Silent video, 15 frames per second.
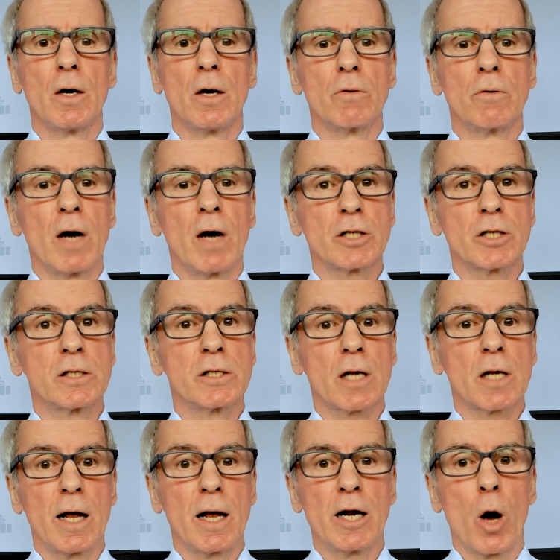Russia has
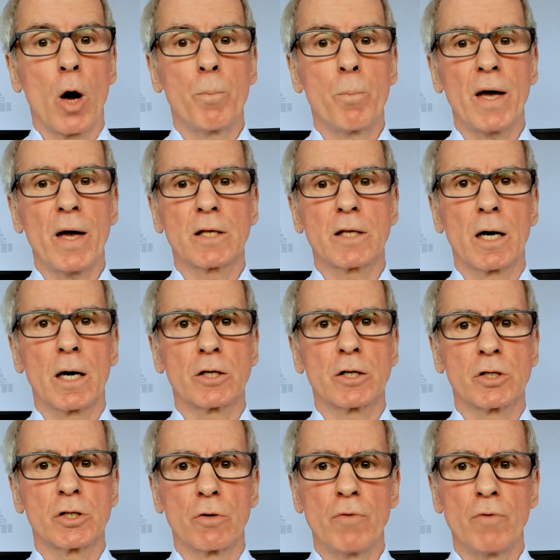clearly not picked the
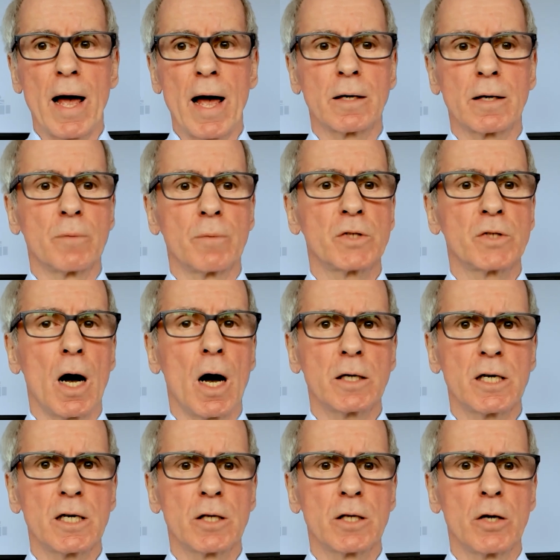countries at random,
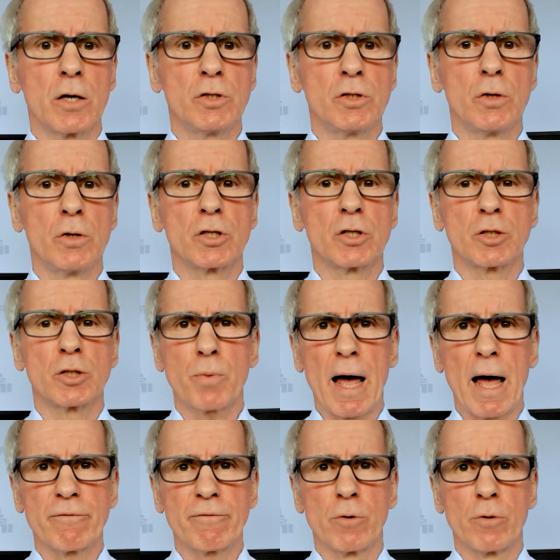targeting those used as
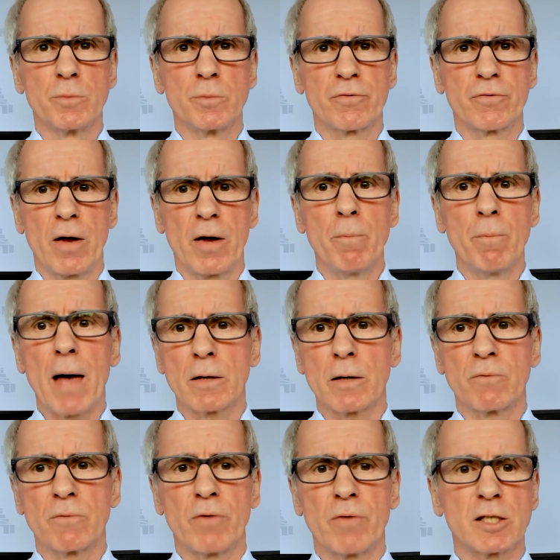platforms for inbound
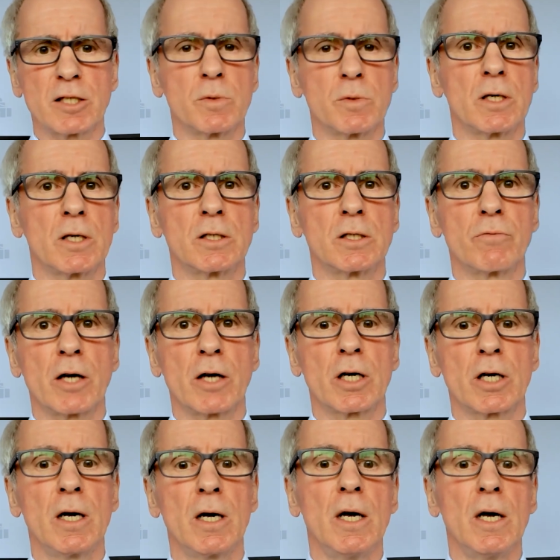investment into
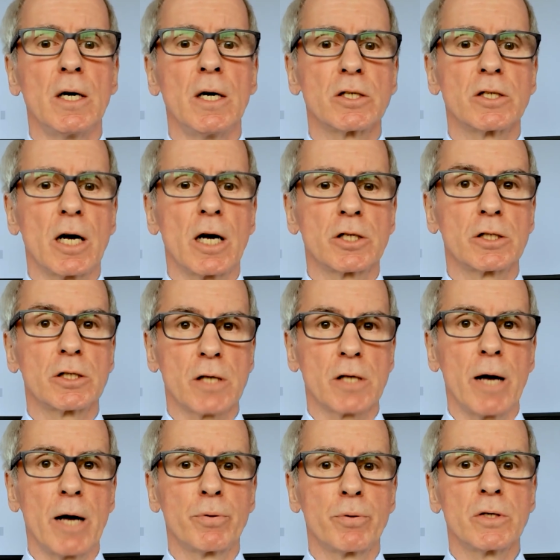Russia, such as
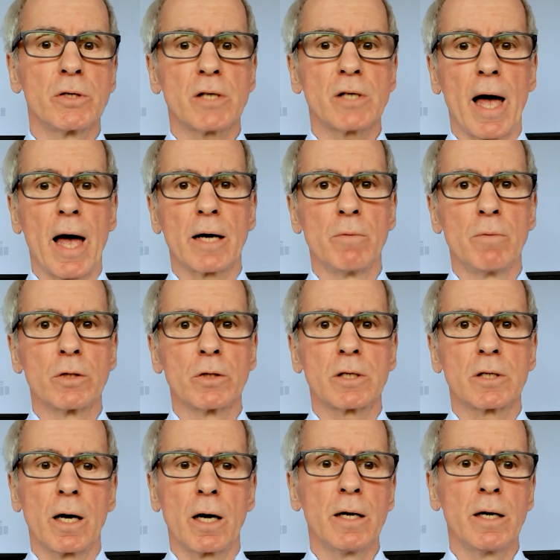Cyprus and
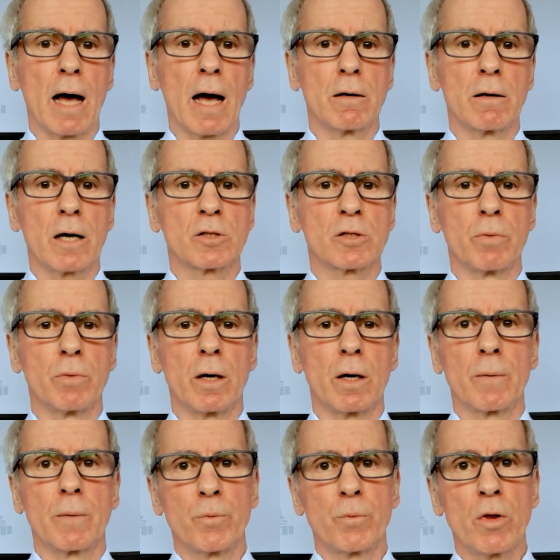Malta and now Luxembourg,
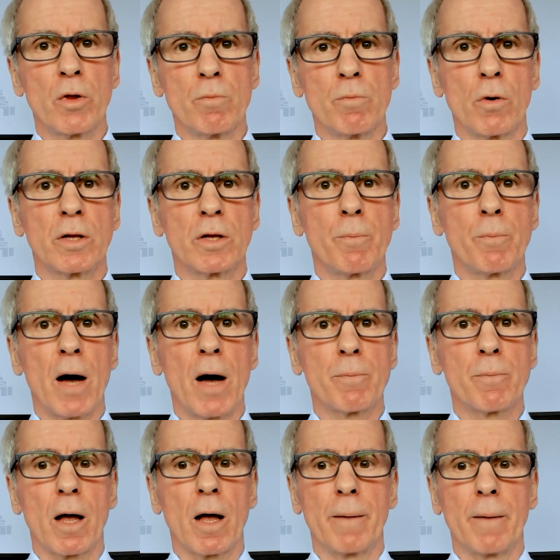with more in the
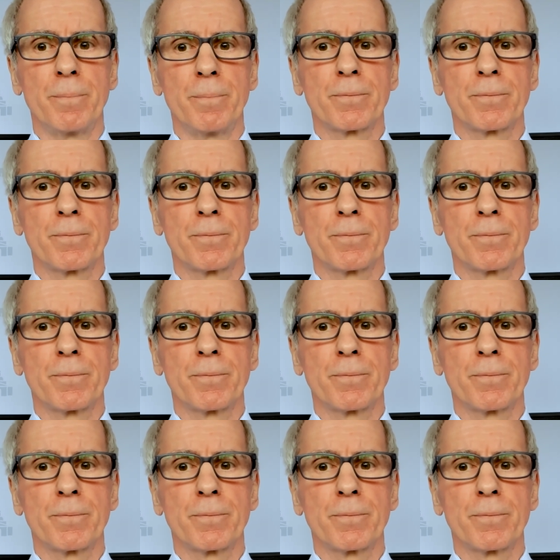pipeline.